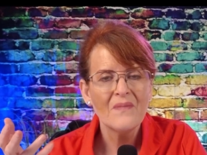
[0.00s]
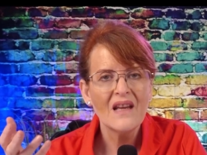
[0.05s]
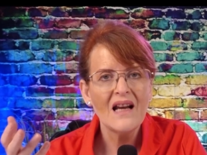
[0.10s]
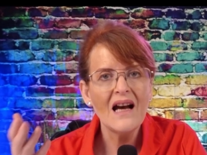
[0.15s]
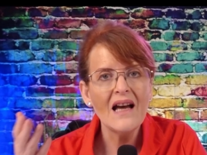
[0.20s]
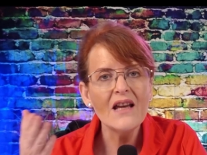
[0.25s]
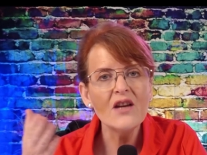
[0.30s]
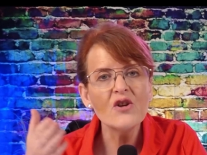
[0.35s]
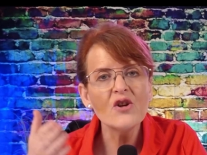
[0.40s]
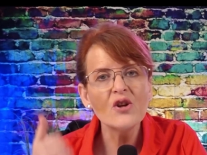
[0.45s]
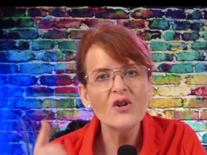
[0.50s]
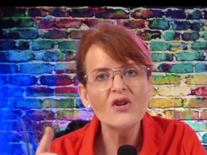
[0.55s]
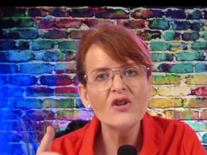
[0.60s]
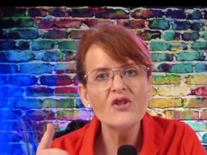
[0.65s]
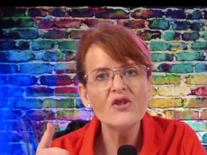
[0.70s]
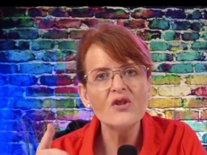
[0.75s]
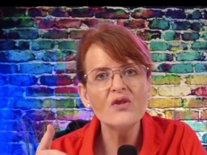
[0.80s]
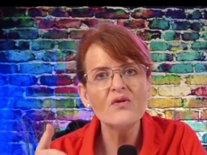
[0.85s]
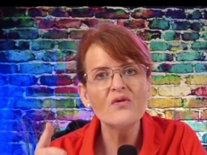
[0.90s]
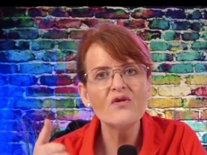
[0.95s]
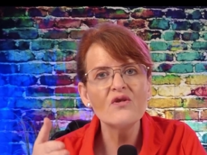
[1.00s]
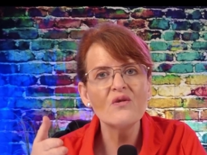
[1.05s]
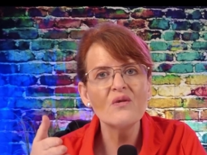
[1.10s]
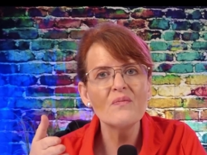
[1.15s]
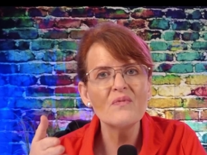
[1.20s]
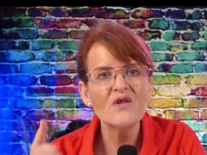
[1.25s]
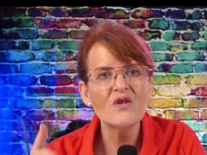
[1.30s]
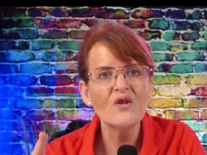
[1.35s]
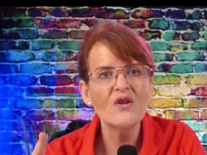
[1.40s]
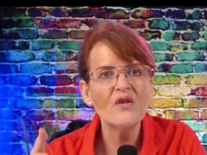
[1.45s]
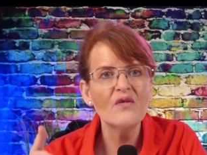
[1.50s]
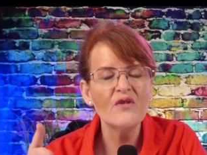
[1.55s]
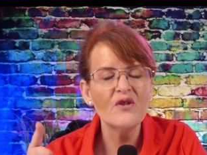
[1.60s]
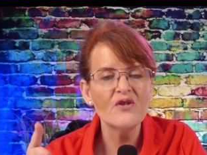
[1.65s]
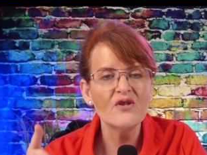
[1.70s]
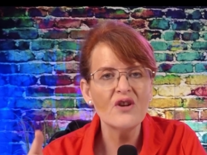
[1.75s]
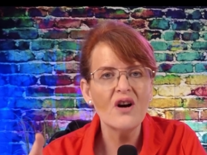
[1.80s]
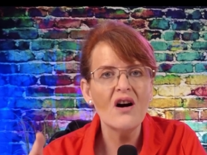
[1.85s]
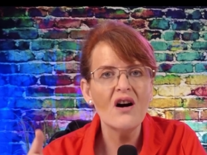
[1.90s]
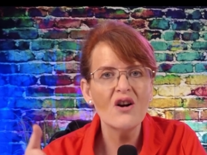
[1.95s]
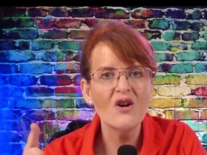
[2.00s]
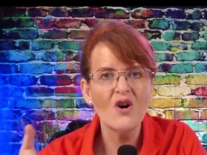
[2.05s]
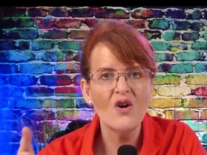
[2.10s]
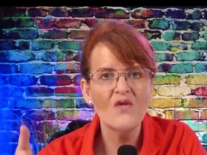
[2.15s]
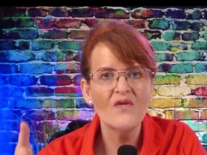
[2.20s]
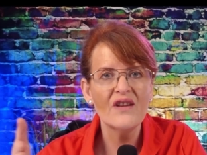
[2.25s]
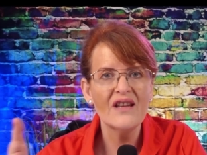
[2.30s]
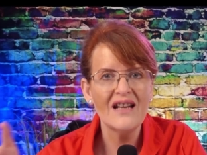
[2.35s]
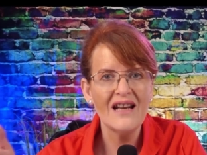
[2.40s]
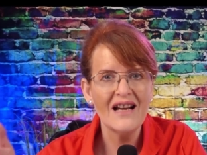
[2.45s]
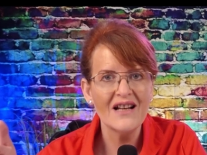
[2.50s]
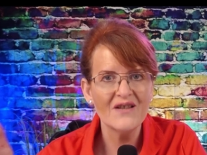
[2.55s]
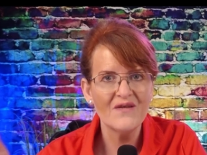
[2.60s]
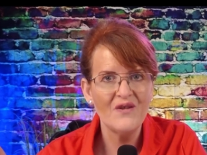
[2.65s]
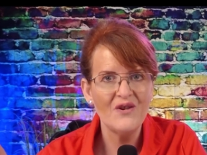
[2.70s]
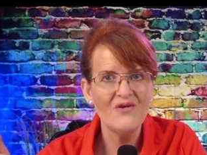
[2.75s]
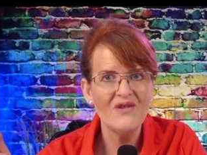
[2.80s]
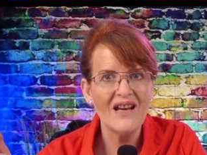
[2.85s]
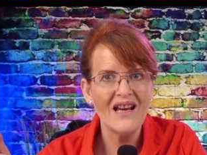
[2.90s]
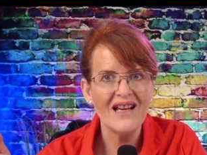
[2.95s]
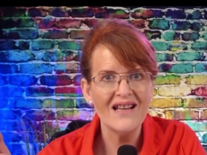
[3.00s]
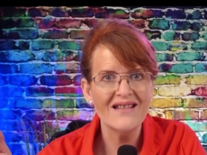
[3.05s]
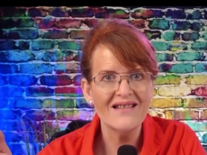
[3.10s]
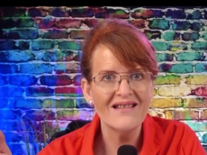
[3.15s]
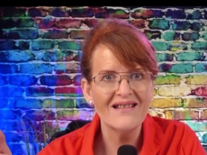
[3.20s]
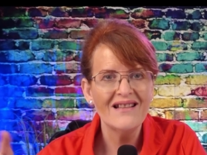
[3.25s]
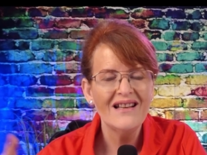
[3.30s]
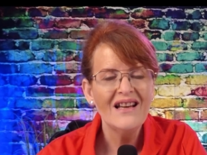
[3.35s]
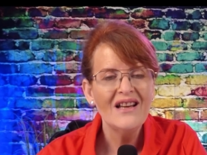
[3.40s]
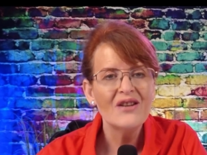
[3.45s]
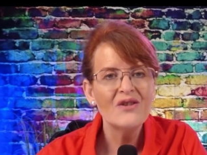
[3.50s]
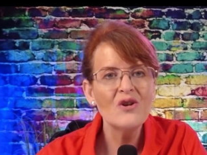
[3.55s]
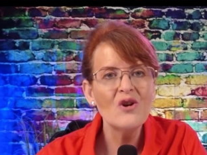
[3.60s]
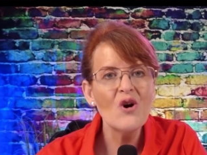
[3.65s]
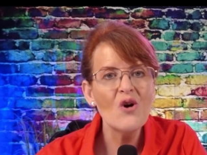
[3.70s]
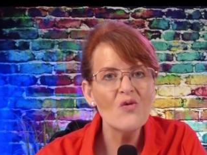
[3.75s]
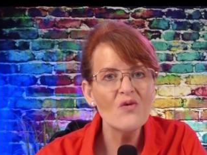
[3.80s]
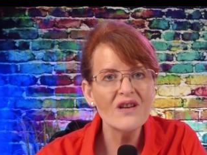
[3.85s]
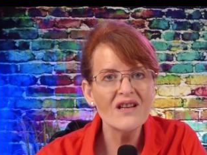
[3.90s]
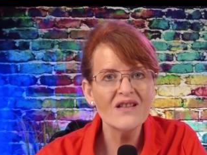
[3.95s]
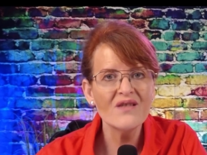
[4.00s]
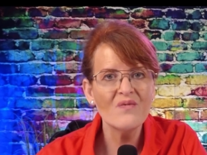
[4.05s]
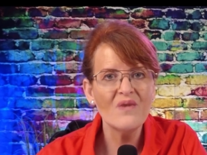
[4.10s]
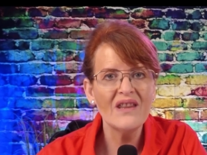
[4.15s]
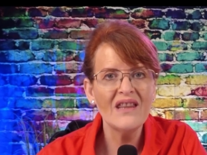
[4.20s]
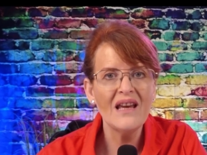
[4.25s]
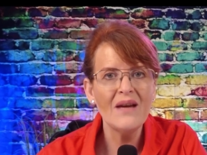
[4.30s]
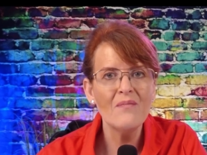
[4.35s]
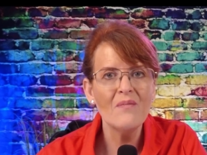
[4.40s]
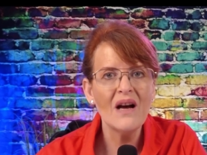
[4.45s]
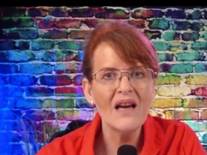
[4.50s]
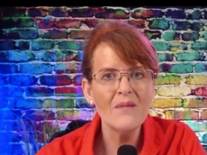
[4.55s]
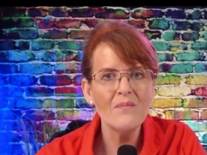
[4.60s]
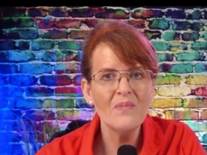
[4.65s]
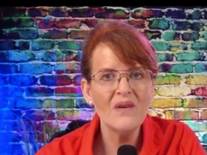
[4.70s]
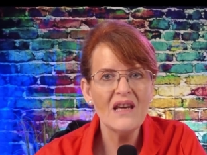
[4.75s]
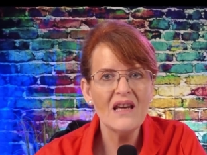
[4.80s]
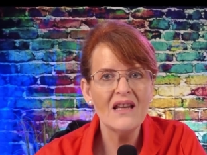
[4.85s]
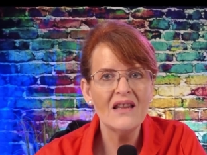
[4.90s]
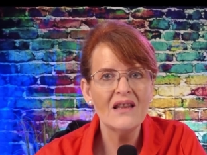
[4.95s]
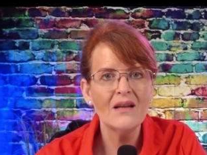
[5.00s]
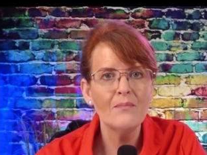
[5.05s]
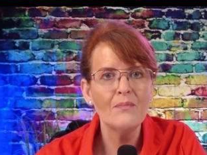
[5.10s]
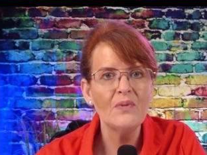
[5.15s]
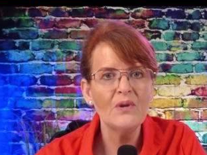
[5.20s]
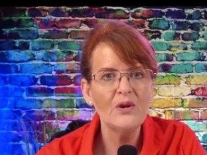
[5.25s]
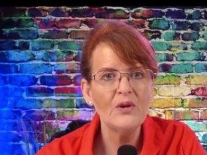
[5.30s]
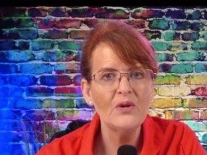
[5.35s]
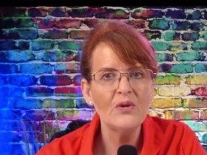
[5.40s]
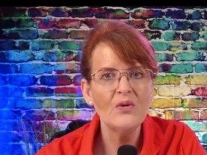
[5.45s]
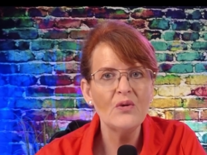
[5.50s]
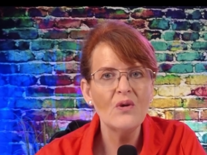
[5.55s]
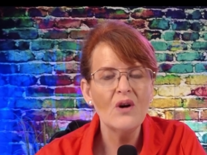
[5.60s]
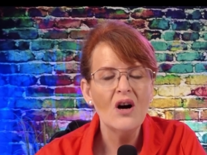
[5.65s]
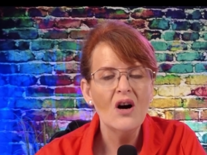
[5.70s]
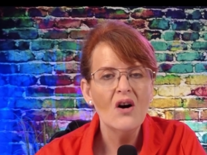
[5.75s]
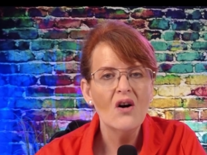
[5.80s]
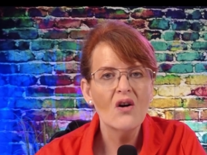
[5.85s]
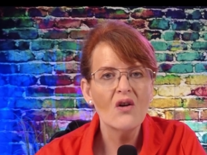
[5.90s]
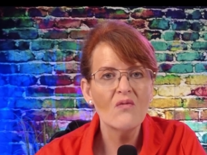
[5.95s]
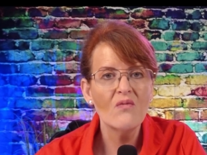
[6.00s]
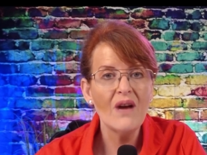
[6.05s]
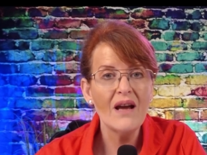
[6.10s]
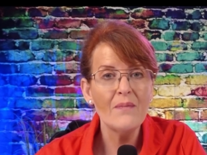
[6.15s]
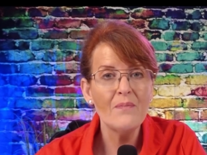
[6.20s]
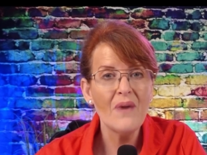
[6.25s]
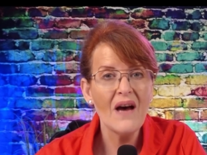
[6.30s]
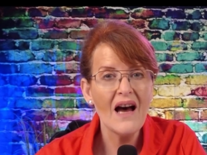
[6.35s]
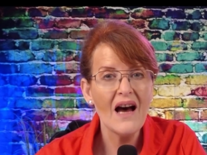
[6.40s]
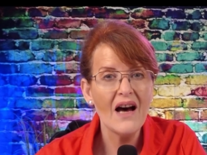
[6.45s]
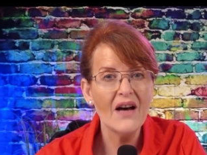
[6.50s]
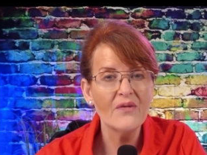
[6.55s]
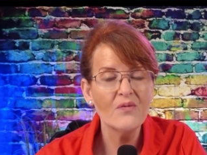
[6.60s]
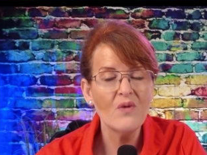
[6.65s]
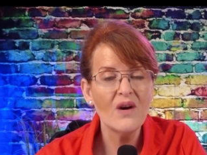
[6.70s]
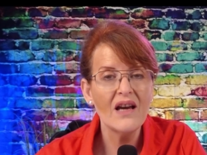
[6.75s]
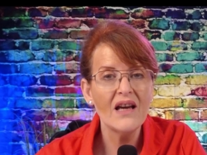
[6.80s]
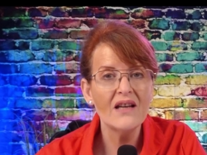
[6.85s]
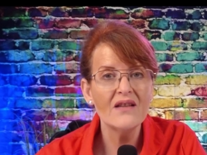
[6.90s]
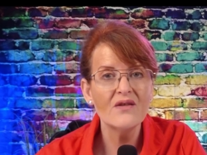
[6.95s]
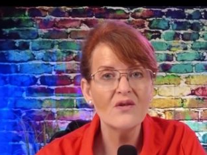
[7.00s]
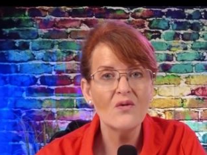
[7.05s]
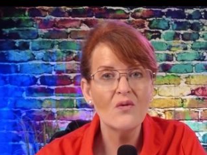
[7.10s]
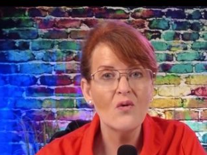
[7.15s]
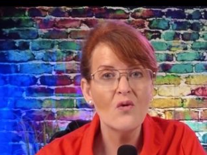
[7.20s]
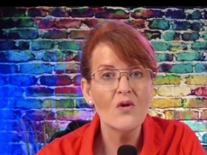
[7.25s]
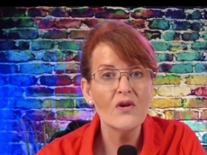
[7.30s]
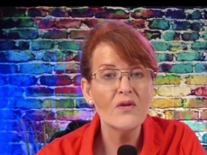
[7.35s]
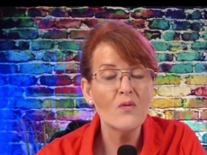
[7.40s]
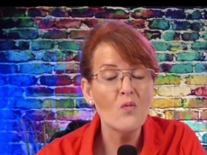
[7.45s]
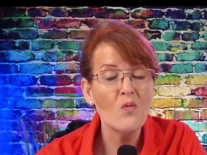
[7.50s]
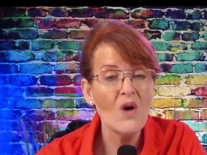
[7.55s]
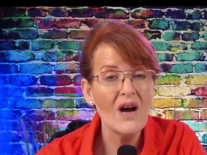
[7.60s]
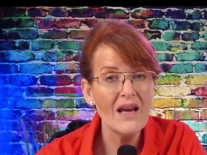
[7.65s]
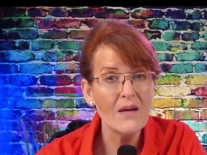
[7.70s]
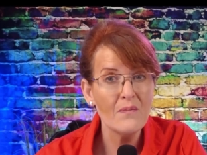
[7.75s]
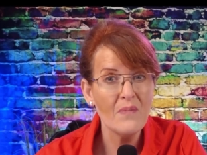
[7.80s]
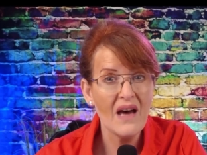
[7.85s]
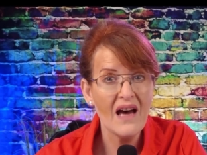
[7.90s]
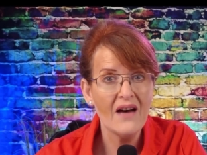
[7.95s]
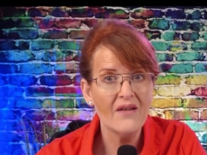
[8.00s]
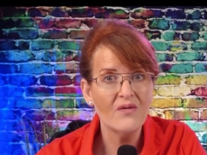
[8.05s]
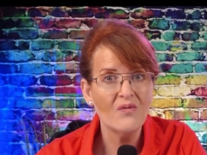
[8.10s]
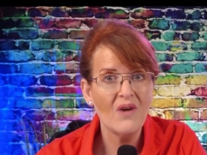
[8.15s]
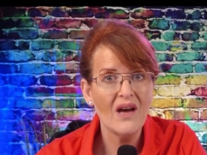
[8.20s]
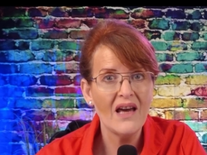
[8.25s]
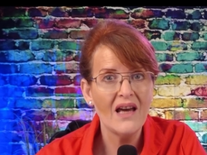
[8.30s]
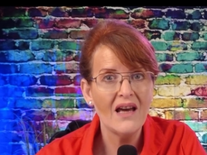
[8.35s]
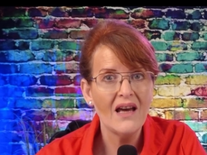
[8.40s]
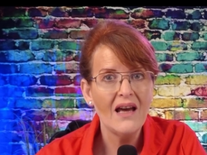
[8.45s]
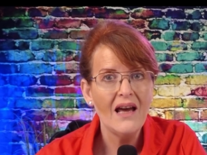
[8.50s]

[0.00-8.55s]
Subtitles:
I encourage you to observe your dog over the next few days. Notice when they might be in the blue or red pathways or the white pathway,